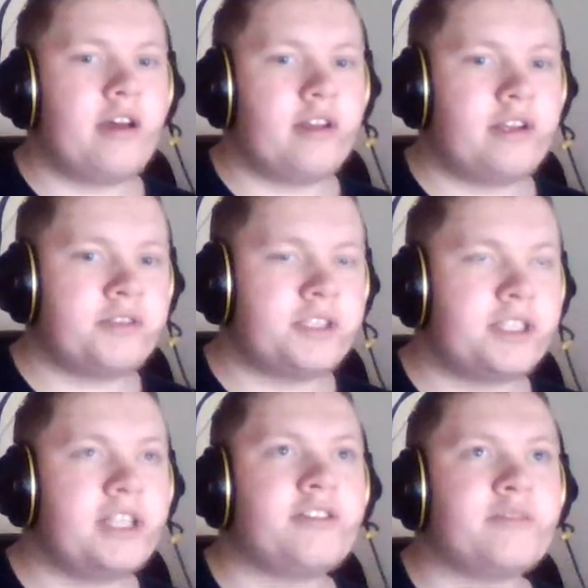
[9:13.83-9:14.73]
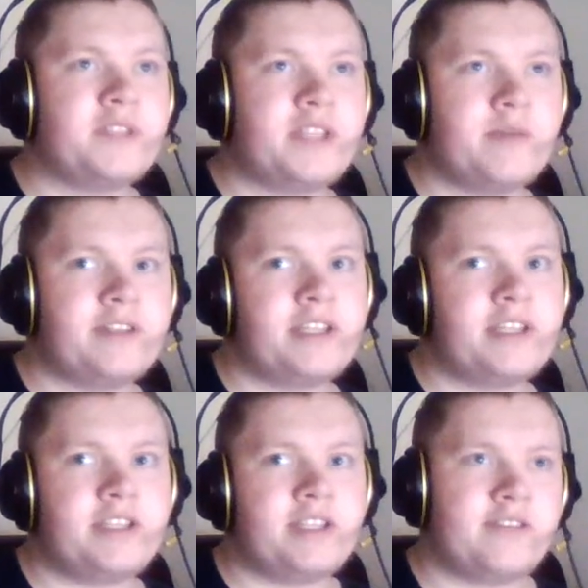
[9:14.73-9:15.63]
there is still some
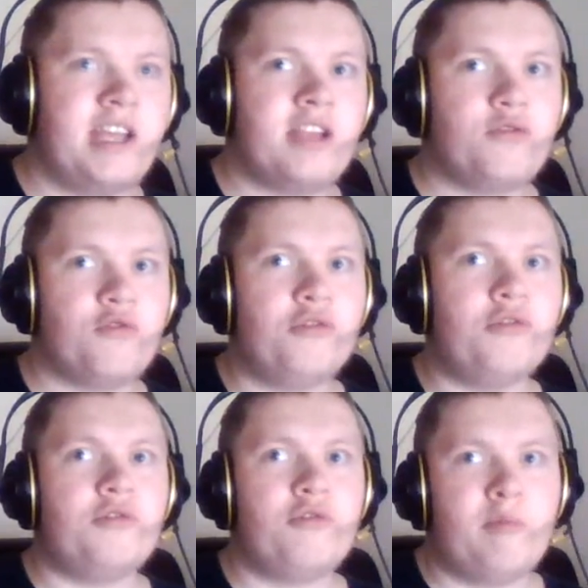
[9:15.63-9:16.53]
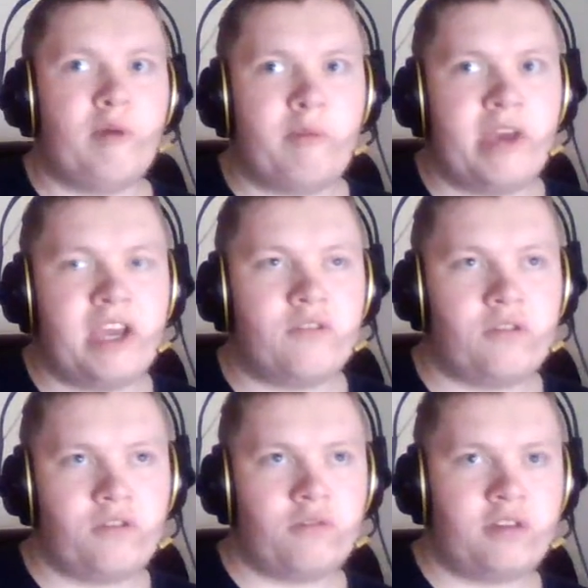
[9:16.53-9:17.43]
stabilization that's need to be made on
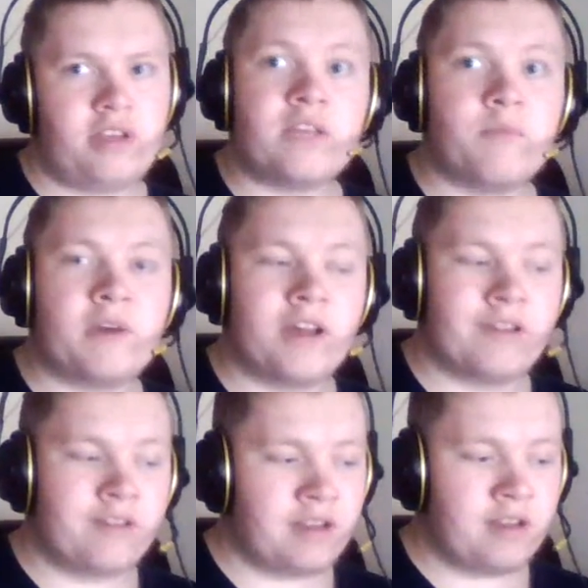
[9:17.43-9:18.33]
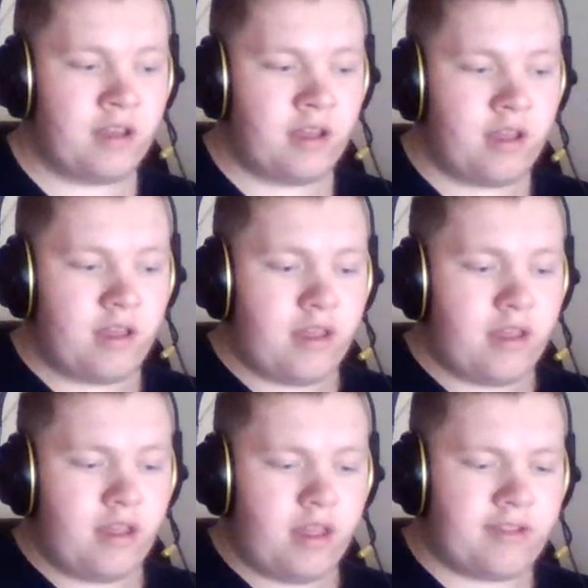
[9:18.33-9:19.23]
Unity 8, because
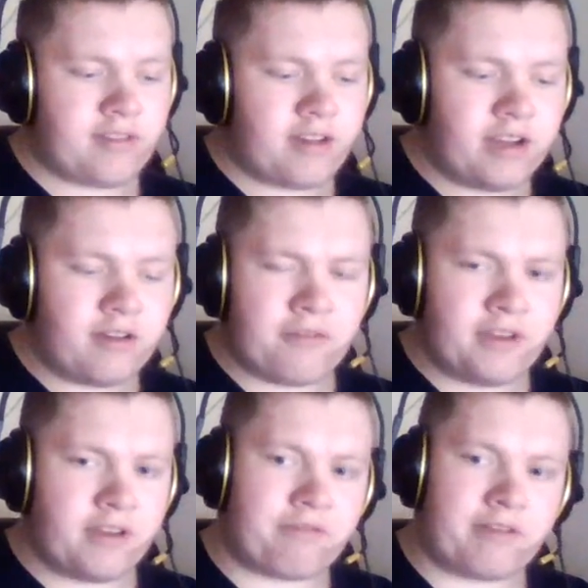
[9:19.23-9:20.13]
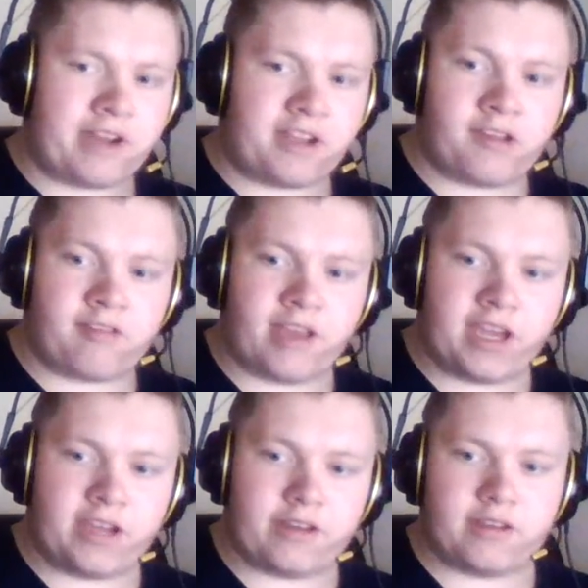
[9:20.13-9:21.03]
it's kind of in a
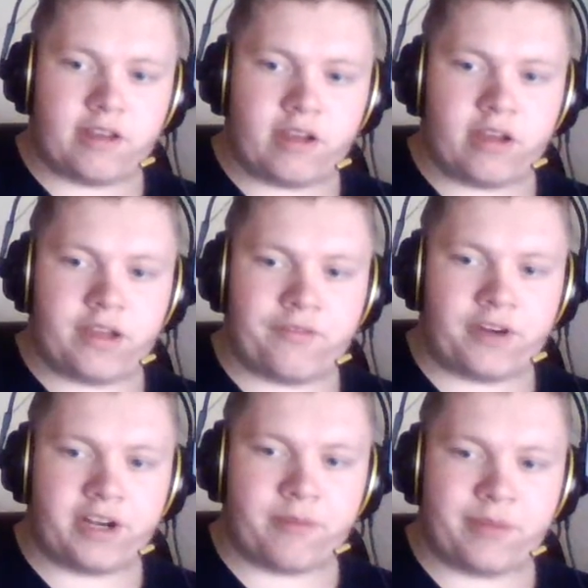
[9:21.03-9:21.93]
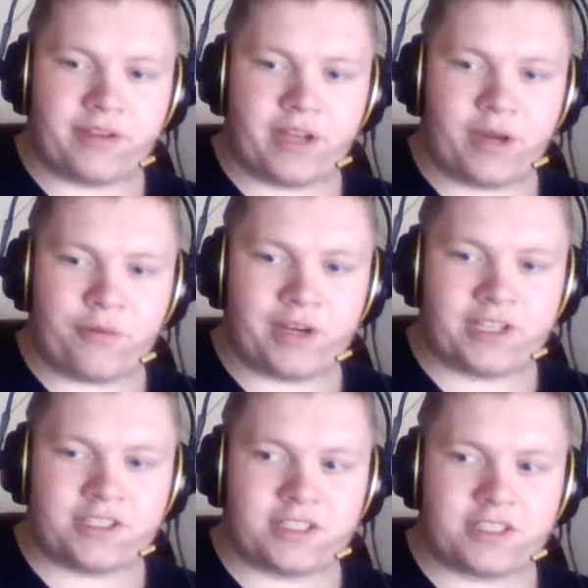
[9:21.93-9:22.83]
Frankenstein environment now, where
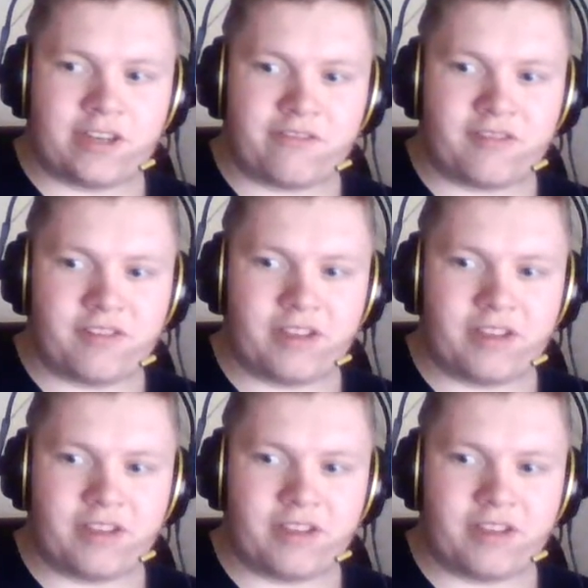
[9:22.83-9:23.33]
it's kind of